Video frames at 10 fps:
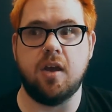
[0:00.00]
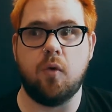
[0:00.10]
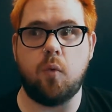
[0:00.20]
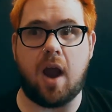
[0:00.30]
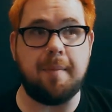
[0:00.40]

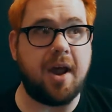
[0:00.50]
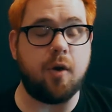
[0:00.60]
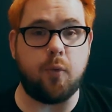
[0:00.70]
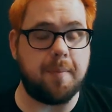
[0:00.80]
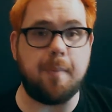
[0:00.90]
where I'm
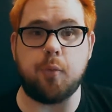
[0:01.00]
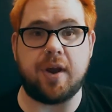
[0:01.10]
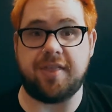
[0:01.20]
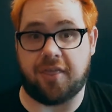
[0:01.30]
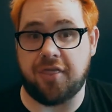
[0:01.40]
not
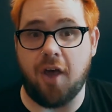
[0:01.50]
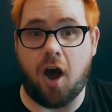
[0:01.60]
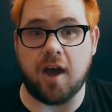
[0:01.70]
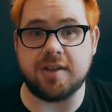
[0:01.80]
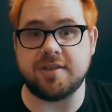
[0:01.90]
remembering the
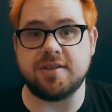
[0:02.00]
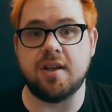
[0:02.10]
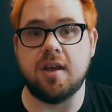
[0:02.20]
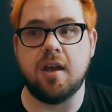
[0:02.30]
thoughts,